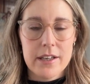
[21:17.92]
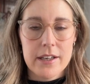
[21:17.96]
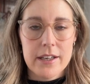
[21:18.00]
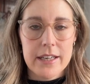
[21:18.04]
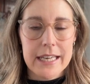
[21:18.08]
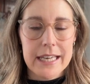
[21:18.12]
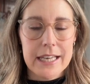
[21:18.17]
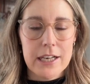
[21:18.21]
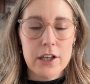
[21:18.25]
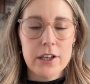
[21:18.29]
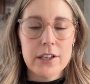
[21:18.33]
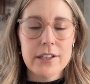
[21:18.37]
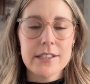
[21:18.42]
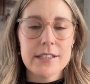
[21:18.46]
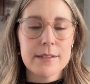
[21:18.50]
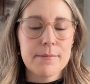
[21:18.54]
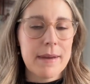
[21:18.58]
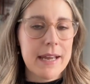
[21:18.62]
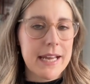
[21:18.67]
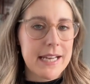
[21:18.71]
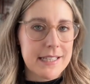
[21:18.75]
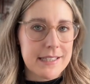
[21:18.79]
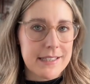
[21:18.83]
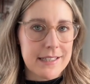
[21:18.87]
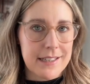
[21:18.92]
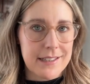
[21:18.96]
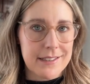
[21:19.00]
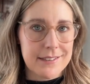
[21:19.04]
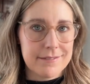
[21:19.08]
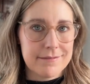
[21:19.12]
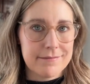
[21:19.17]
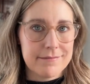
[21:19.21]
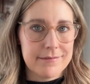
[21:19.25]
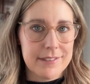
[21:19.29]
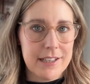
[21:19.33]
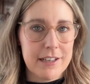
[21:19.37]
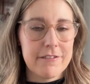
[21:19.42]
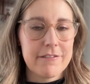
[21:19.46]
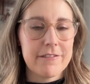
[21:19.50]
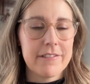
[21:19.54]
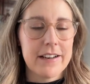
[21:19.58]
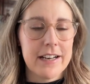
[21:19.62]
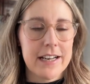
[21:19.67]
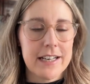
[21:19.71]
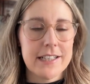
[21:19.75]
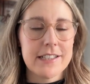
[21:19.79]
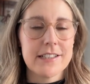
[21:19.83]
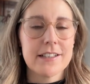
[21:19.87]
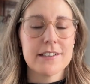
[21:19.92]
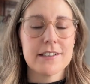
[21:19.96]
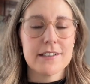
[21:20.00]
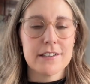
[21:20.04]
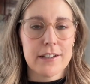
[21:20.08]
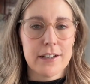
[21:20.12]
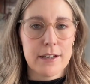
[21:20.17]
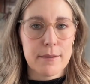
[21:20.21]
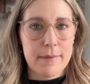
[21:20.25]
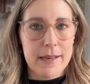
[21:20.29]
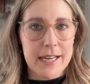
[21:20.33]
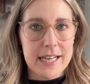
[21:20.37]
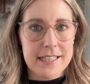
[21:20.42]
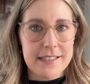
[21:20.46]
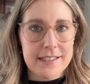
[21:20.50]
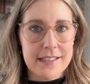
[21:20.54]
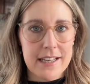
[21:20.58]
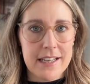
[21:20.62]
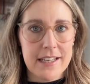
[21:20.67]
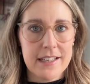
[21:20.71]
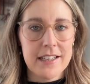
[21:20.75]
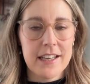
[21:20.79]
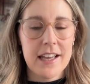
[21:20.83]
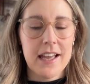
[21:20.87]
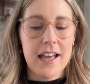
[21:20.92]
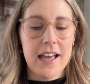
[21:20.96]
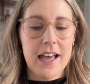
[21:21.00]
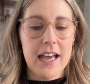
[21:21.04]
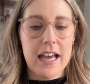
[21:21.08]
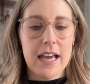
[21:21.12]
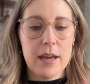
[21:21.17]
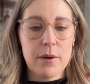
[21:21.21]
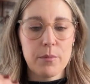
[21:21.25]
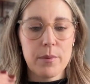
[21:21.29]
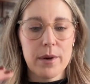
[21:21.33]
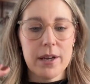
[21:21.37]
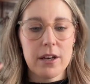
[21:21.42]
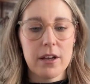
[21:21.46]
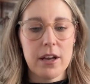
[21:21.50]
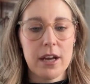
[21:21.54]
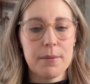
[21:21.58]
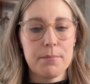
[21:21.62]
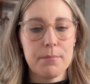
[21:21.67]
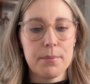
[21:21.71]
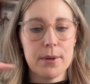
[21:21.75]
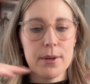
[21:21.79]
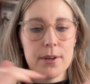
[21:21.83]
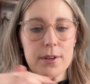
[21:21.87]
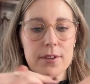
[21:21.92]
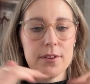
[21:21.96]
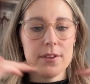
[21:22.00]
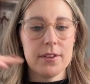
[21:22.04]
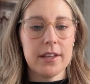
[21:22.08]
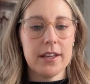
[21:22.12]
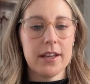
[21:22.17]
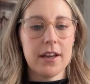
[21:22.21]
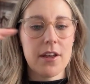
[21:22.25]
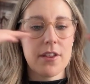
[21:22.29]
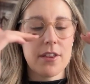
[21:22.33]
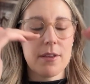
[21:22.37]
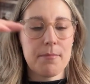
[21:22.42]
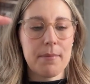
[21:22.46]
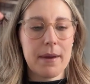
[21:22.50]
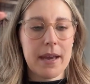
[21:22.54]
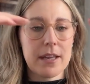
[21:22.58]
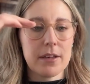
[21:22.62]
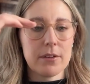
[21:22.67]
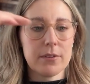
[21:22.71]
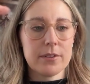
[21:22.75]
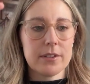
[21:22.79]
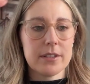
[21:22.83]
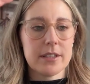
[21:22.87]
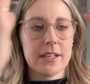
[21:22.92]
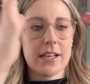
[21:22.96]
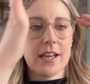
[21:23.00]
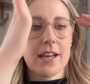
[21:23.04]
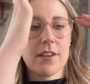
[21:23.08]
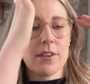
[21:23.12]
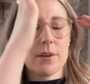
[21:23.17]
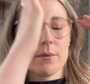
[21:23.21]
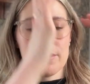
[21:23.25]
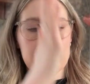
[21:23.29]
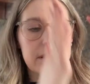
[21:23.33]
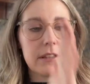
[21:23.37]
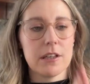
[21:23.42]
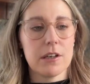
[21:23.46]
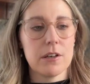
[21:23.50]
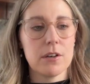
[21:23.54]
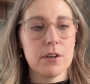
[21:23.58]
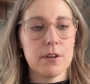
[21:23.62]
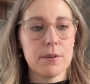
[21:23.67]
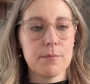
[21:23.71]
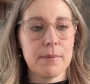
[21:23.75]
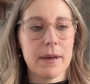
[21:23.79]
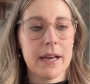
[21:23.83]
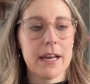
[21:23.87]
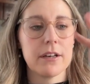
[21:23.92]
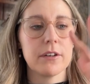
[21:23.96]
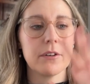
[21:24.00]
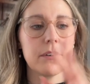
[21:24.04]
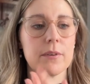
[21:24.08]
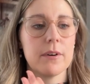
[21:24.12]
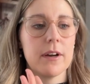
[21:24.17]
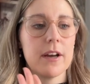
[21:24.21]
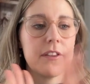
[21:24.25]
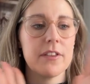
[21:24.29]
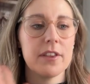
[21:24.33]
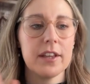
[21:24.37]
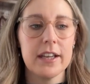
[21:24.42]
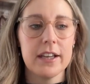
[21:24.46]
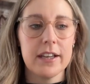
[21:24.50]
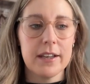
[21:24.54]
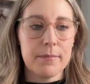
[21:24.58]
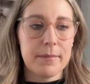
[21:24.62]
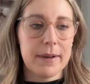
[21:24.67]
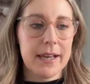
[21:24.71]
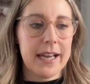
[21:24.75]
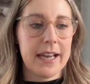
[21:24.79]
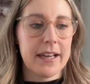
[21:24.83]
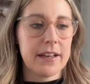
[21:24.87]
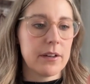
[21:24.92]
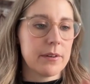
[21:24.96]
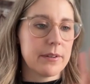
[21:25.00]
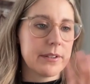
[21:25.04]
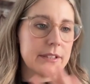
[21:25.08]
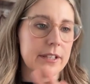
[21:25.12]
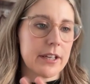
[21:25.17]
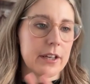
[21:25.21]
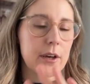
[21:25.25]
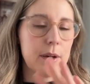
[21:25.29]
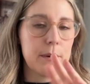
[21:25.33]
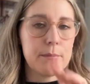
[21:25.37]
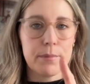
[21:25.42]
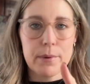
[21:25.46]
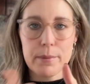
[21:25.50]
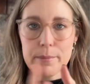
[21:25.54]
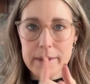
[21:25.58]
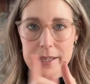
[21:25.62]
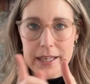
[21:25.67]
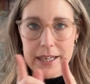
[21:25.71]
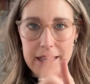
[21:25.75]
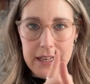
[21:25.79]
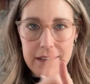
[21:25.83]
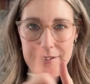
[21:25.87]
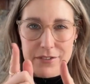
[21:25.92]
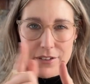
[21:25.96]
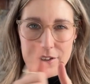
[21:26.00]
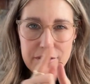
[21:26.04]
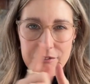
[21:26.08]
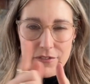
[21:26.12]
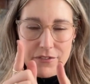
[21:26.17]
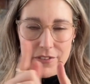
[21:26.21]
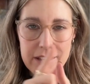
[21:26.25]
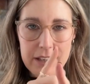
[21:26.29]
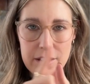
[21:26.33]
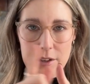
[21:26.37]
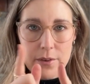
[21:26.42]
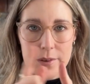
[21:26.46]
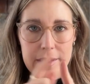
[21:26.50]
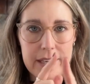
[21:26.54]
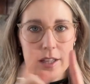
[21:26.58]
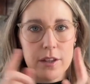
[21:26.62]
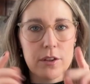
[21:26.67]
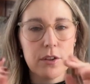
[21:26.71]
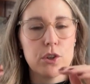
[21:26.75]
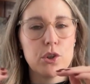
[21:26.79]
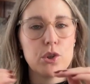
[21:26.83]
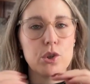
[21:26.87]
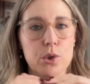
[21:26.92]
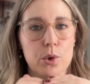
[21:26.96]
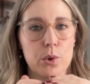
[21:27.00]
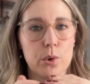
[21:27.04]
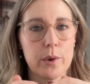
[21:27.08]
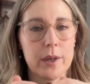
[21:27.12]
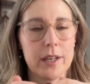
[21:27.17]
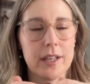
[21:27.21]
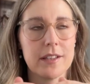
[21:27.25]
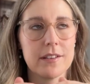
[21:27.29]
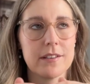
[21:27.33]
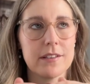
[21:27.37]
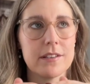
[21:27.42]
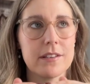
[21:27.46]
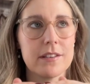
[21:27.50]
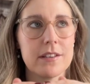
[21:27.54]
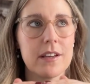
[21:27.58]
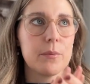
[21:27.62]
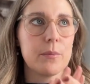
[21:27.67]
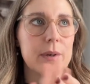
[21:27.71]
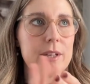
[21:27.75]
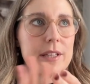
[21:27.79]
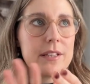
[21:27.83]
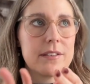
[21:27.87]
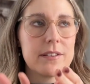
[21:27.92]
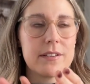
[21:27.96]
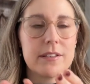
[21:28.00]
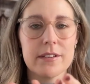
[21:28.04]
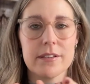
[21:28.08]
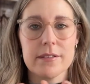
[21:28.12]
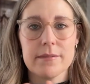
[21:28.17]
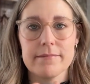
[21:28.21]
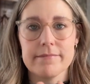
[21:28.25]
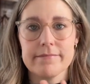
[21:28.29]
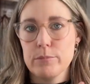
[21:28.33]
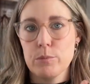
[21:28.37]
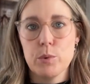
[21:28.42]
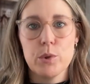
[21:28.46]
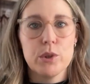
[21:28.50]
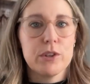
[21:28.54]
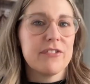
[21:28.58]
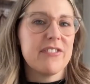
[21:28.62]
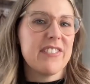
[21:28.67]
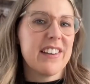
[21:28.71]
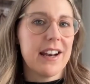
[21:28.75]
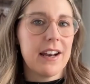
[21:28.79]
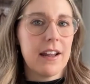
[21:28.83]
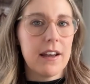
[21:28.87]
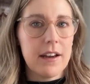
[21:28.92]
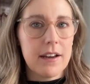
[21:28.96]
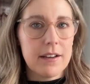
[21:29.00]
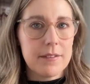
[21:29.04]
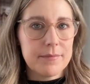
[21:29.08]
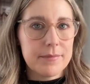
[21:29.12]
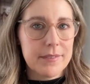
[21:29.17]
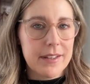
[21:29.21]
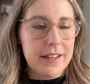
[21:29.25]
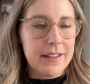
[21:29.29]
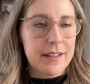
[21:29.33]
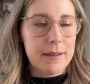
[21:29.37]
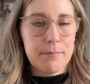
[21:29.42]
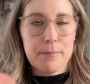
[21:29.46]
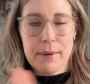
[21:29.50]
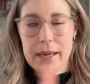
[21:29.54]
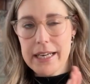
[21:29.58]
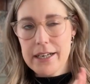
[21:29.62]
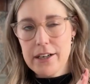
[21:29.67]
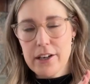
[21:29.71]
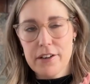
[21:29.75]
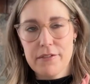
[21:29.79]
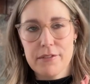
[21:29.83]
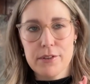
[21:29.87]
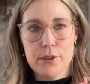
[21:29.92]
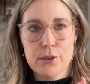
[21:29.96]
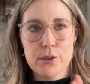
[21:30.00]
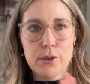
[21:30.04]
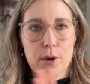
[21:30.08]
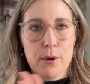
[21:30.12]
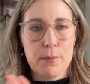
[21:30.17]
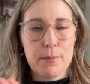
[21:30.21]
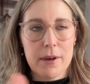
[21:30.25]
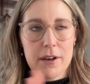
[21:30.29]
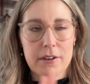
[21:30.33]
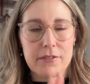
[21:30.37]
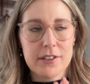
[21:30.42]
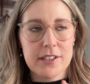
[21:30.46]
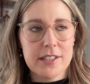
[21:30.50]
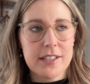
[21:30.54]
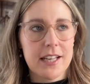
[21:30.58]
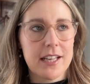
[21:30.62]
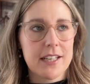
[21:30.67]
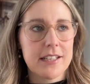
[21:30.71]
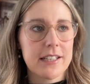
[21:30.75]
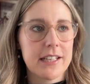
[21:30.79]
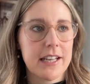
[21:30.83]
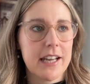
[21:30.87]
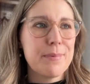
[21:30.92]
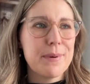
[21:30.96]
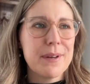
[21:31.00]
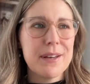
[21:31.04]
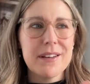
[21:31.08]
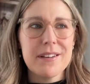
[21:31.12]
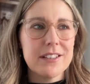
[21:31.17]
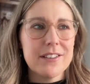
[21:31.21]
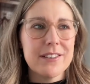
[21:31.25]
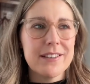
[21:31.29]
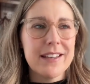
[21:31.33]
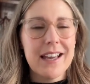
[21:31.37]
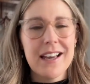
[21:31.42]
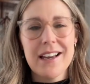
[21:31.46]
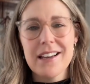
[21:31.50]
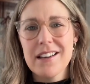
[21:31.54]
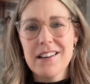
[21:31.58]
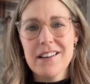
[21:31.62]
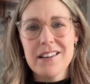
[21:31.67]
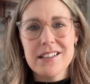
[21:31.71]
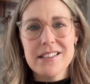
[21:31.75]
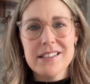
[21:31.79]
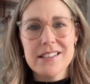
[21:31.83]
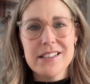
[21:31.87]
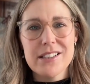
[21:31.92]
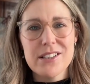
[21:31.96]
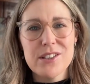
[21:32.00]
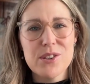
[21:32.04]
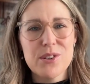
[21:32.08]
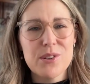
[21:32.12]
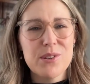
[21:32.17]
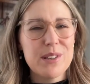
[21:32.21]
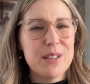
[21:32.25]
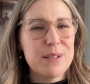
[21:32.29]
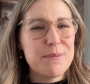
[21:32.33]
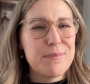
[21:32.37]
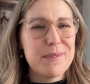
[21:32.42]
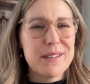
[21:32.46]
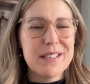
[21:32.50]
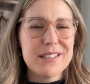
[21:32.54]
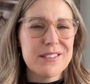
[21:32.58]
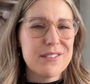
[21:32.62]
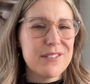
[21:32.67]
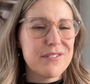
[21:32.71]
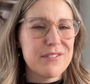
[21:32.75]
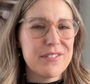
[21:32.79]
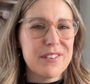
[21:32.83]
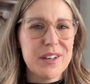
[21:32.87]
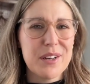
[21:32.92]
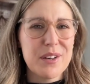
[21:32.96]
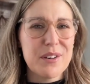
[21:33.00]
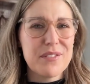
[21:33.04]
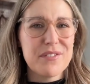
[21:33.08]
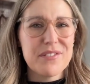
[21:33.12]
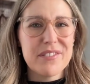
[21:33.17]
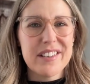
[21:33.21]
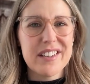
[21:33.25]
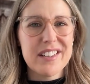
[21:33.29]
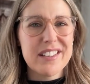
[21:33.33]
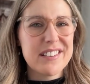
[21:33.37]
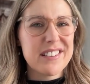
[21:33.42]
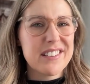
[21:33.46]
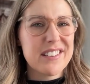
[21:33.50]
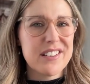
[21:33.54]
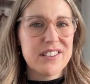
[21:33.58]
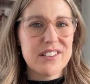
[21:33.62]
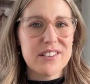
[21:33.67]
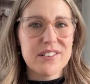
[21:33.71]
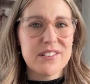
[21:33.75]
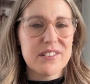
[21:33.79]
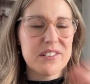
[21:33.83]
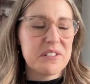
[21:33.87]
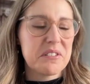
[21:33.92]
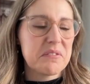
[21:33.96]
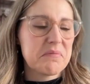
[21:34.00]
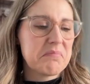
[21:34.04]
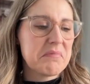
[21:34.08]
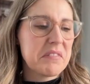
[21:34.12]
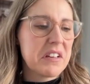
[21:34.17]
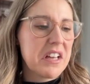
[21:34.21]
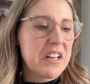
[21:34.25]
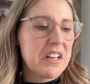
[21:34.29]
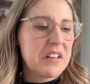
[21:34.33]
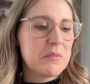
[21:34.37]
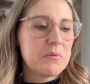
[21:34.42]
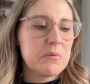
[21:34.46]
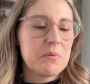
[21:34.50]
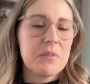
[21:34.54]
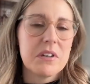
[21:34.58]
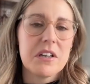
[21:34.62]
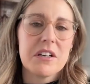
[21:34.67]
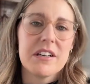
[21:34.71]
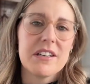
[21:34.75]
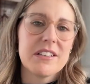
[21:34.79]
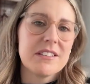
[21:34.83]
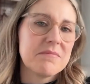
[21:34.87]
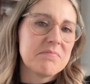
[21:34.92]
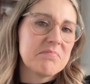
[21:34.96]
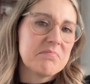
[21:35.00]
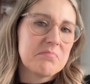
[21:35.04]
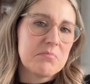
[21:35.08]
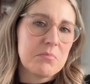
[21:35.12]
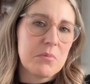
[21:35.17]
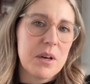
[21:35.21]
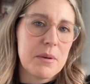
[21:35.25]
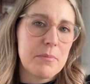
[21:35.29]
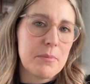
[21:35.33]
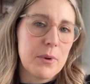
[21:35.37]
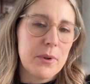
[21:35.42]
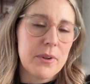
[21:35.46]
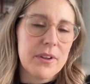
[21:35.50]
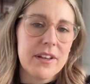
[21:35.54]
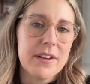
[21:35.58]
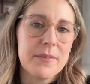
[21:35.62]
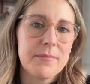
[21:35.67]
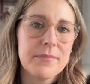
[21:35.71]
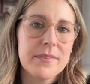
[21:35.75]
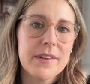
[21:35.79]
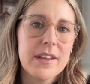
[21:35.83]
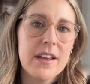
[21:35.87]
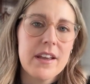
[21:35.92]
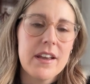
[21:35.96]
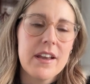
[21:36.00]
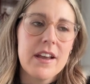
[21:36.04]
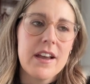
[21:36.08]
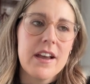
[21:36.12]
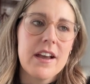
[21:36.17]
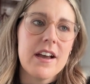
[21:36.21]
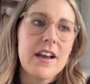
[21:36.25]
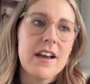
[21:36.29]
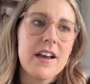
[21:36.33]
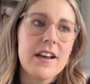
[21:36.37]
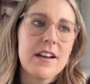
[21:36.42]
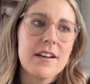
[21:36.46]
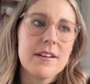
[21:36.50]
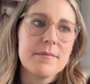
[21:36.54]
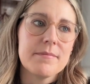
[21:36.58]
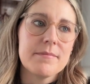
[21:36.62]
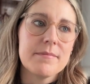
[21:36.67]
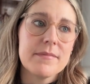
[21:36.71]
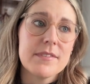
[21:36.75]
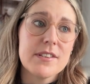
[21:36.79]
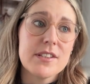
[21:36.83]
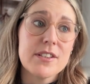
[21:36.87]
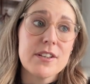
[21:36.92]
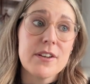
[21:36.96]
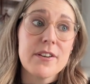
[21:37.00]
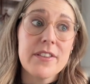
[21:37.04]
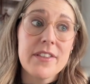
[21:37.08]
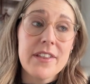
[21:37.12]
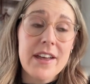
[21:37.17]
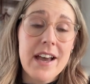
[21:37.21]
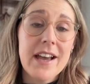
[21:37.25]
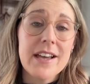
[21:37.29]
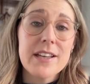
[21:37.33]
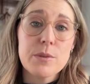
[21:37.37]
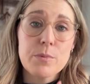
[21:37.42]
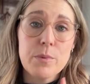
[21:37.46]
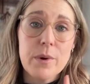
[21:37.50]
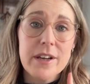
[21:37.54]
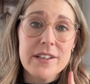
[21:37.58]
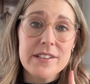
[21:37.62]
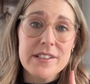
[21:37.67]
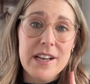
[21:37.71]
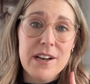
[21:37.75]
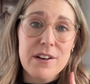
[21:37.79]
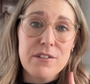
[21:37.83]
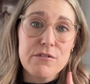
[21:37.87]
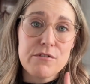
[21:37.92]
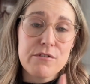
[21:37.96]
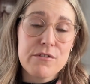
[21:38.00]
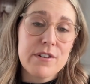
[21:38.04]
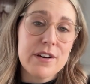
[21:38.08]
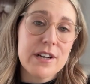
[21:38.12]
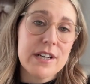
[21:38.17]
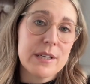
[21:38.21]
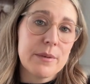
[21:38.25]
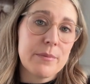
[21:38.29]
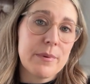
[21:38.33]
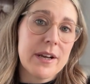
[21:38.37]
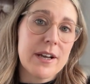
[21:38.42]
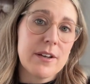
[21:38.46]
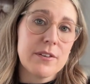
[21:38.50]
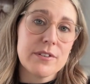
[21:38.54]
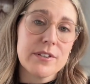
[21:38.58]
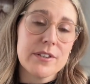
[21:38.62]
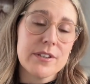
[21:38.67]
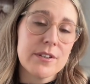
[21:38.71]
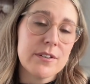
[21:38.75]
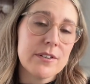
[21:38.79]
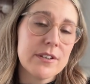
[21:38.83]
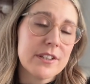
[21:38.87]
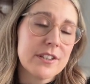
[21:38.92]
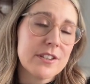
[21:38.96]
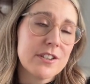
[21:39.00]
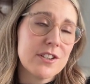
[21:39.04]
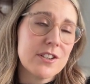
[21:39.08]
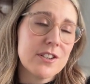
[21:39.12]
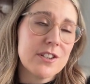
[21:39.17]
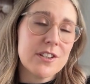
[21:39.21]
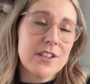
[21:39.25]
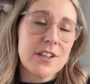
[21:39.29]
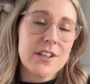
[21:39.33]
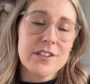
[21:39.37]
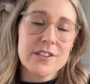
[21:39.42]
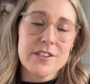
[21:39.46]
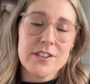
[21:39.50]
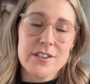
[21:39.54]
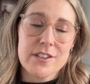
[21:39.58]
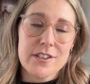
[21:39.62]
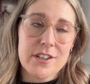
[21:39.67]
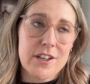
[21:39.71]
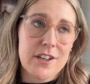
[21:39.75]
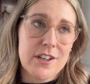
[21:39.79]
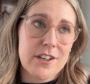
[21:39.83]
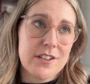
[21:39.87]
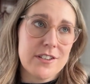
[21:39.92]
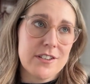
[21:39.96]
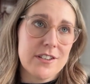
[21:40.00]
it looks amazing. It really does look amazing. And when I put the other panels together with the long panel, I think in my head I was like, I'm probably going to have to fill in the joins with some wood filler and then paint over the top after sanding it. But you can kind of see a join, but it's not very obvious. And I just thought, nah, why bother? So that has worked out really well. Still looks just as good,